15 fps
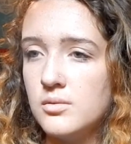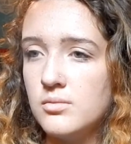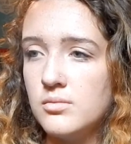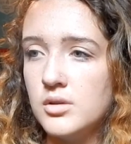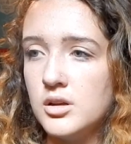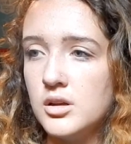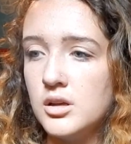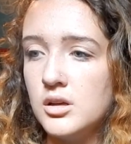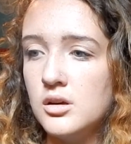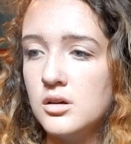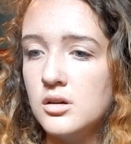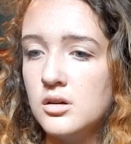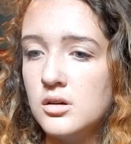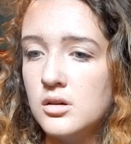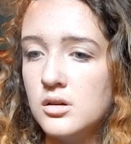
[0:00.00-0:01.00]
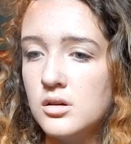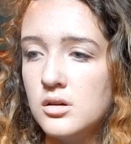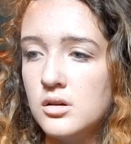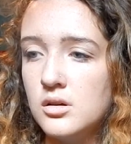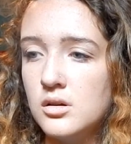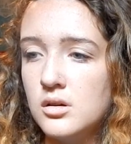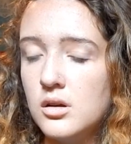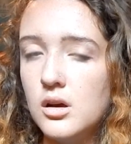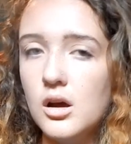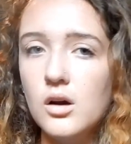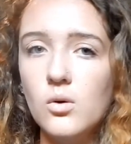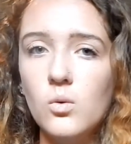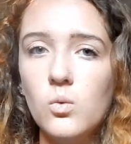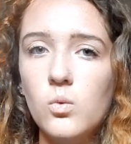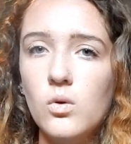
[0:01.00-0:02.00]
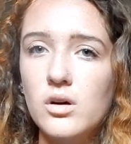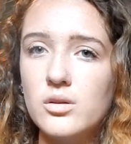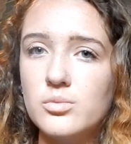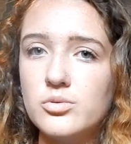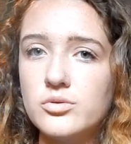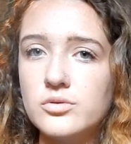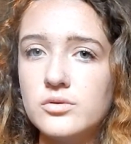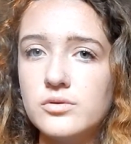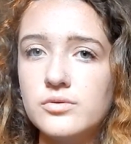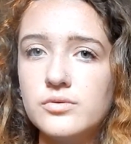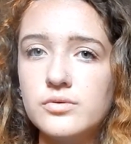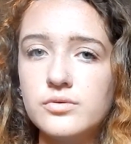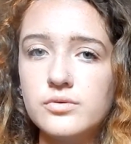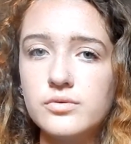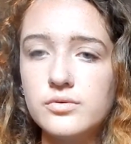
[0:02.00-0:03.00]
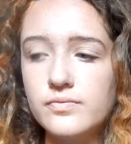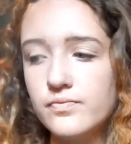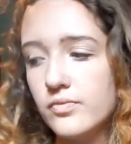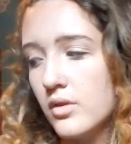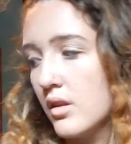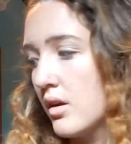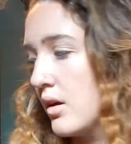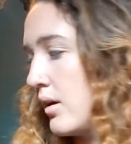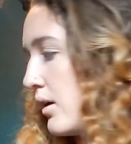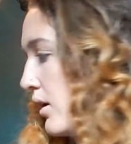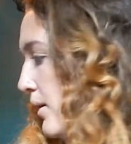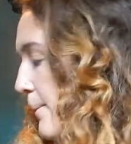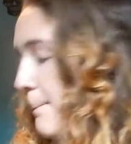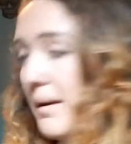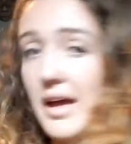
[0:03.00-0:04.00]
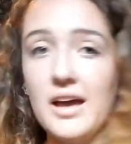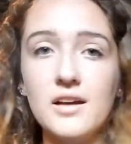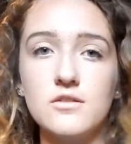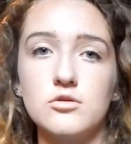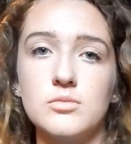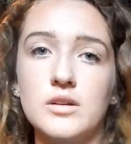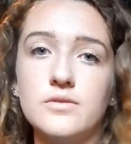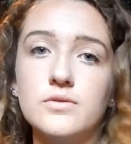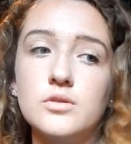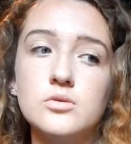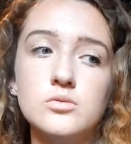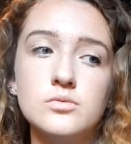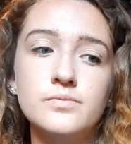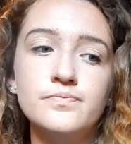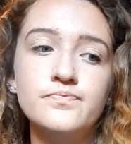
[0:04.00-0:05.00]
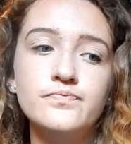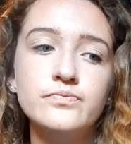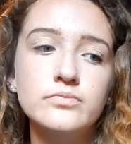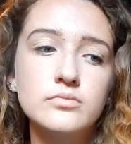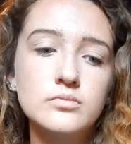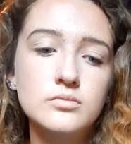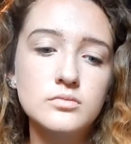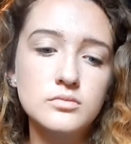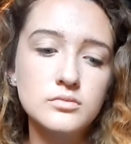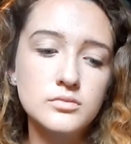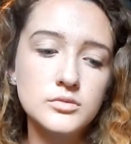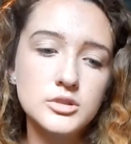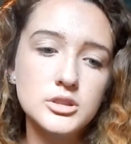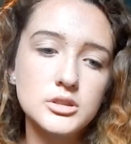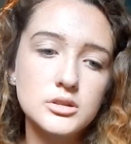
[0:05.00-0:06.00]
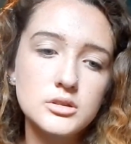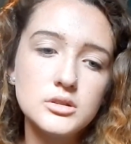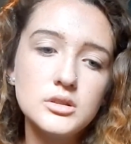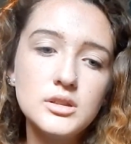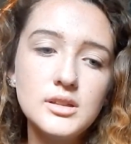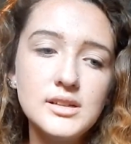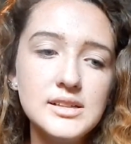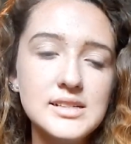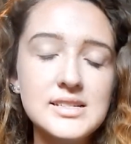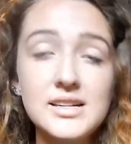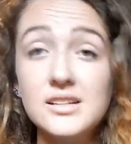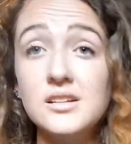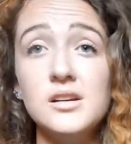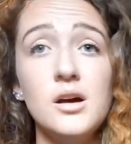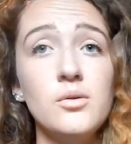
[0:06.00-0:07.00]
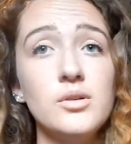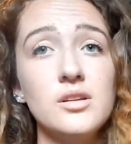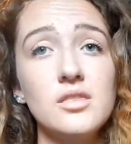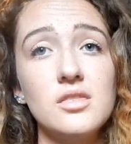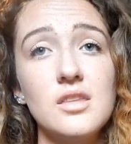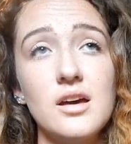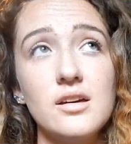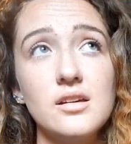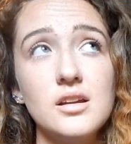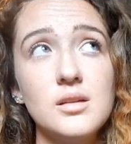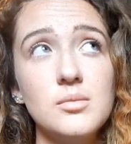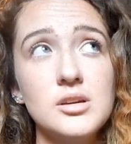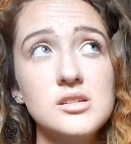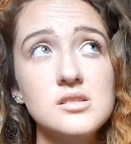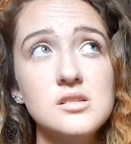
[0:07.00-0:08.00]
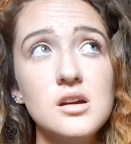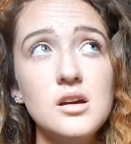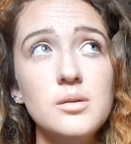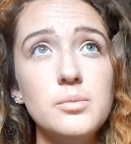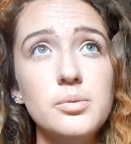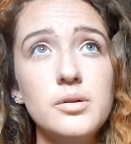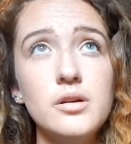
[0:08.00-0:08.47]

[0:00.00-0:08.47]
Honey. Oh, waterproof bag for my phone. Because I did not want that getting messed up.